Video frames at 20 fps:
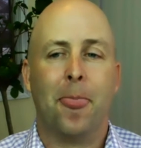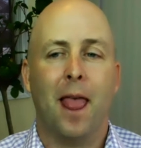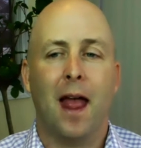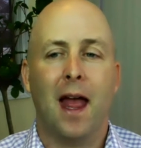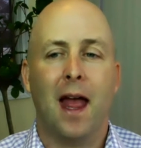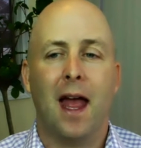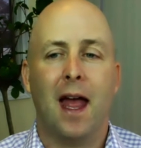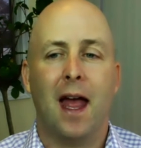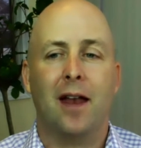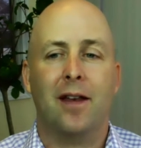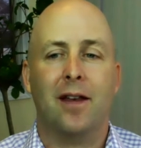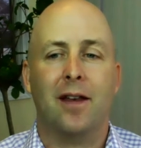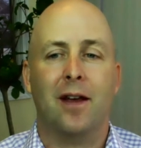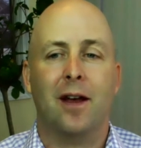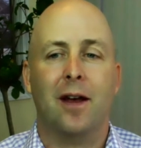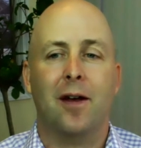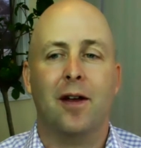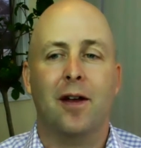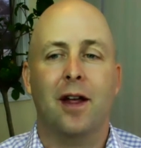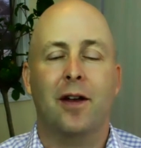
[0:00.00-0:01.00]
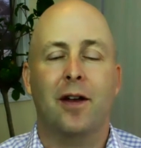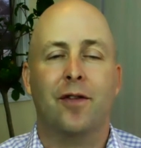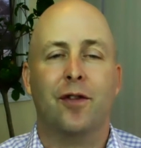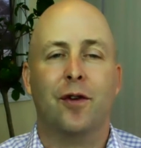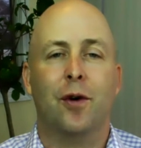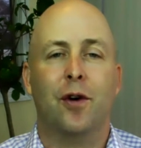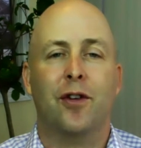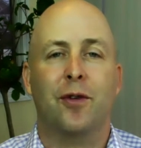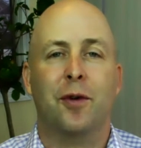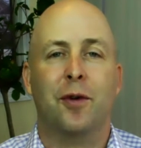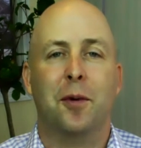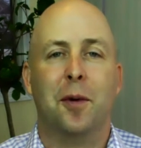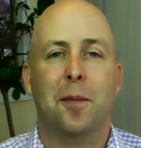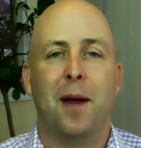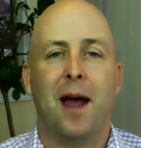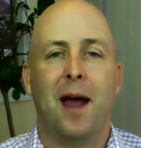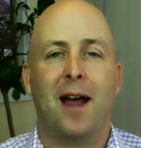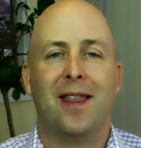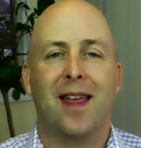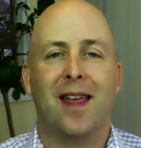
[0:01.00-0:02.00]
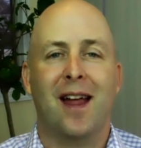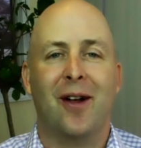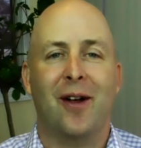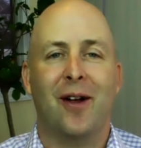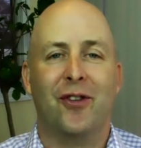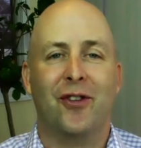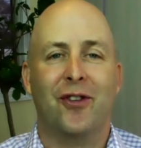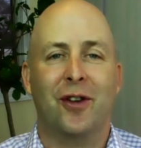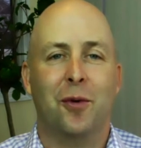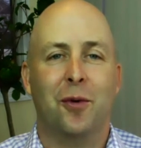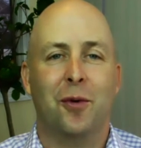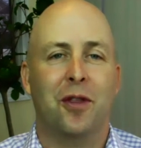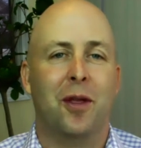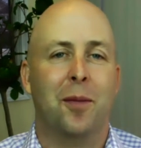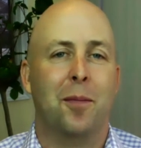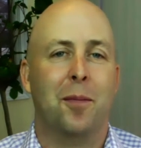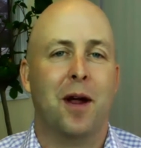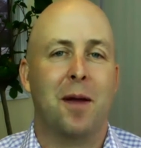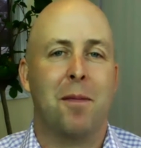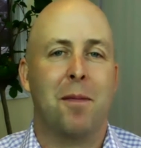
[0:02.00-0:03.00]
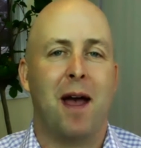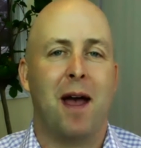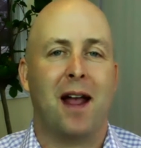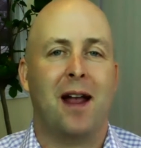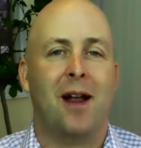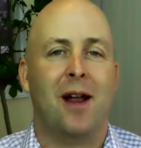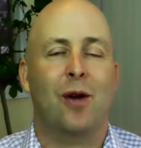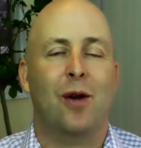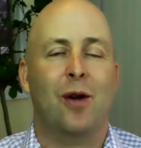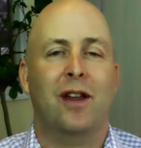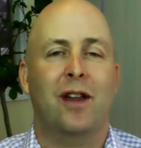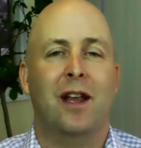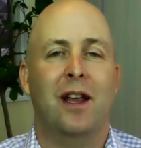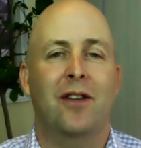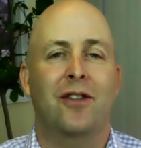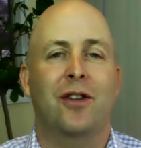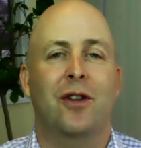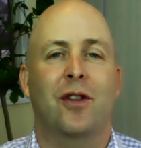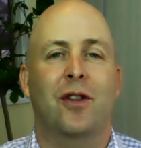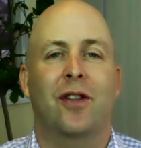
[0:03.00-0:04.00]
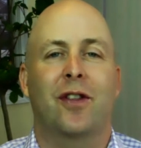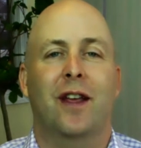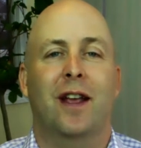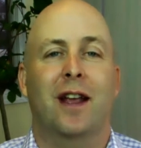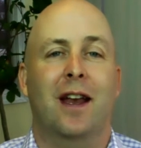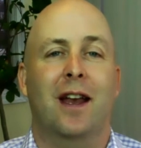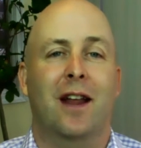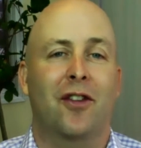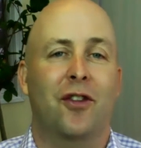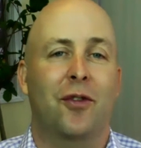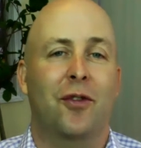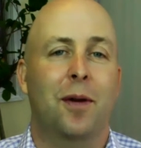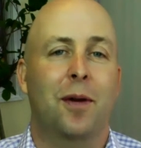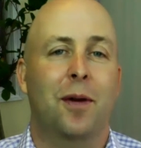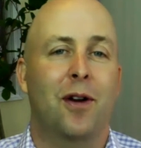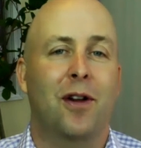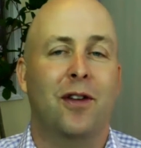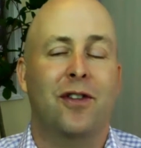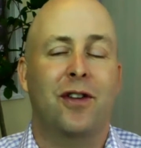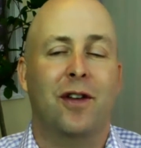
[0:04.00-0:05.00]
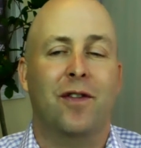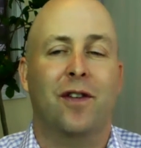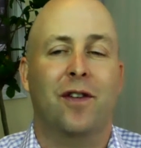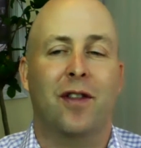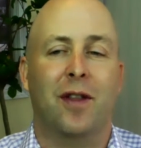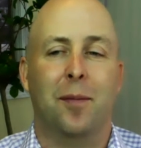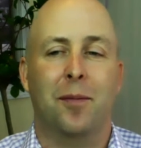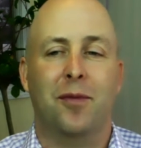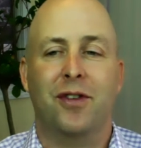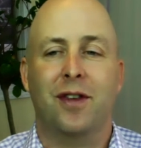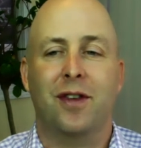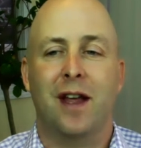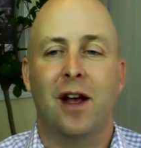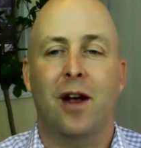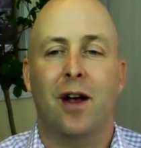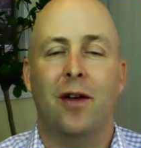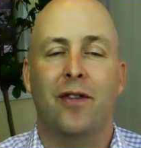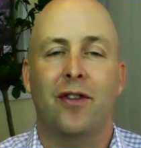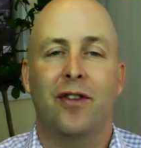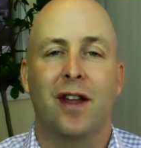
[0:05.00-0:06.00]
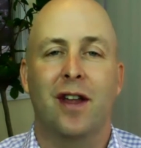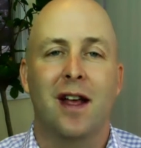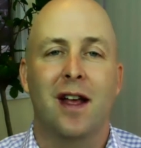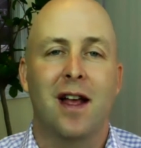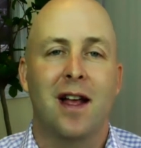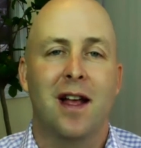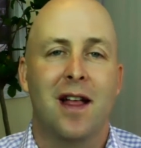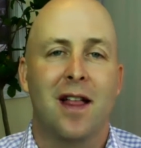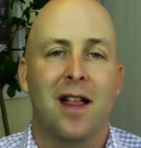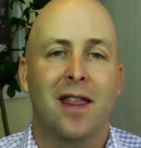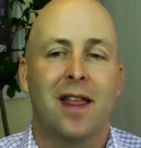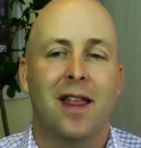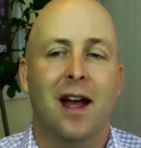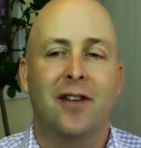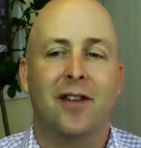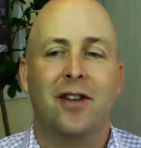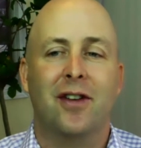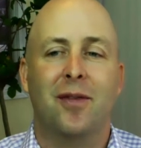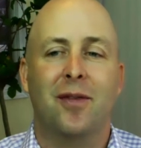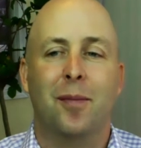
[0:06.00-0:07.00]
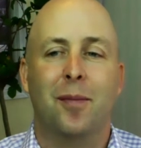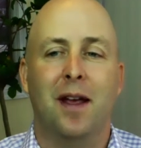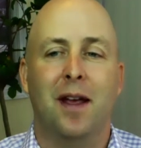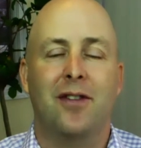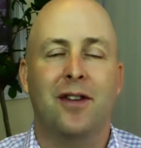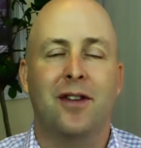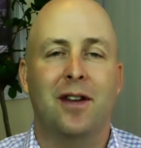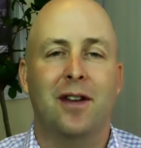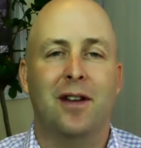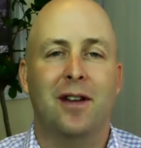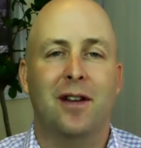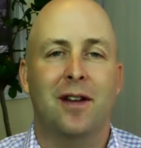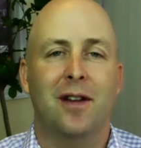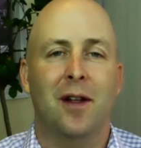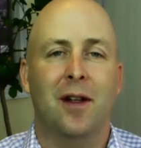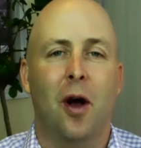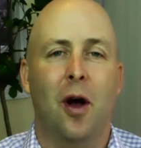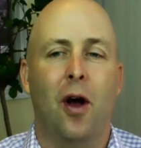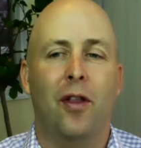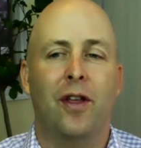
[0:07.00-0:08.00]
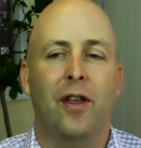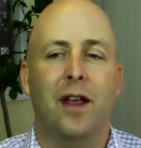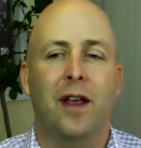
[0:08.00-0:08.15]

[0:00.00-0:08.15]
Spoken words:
And of course, when we back that also with the money-back guarantee so that they can experience it for themselves, that just makes it all the